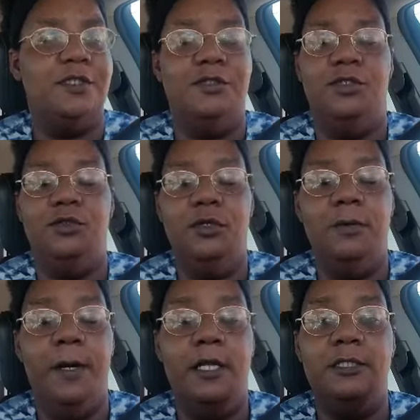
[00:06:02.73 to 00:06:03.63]
to use two
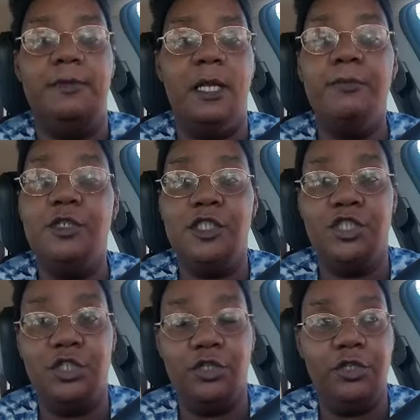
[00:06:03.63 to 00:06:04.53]
coupons, but I'm going to
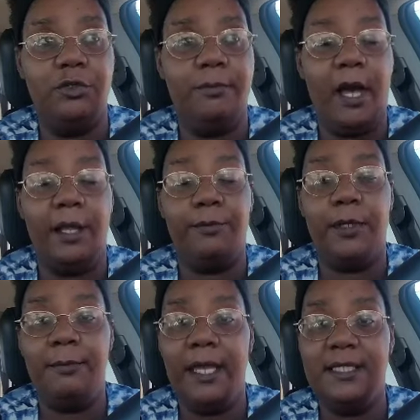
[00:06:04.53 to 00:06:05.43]
show you my
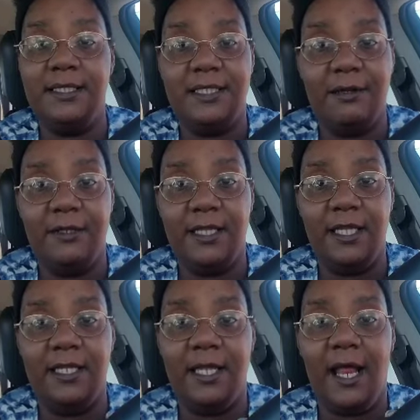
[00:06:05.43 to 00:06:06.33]
rebates and
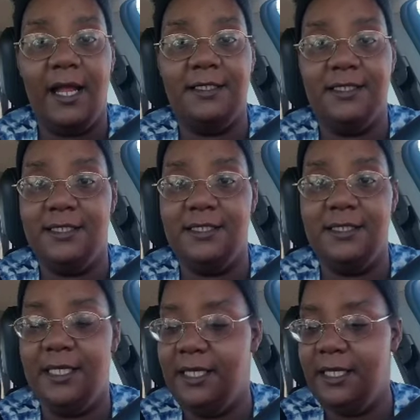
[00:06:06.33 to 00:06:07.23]
everything that I just
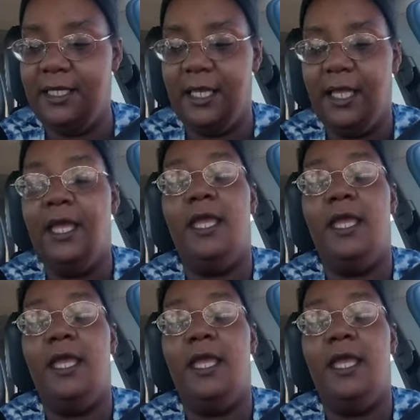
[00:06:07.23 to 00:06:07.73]
did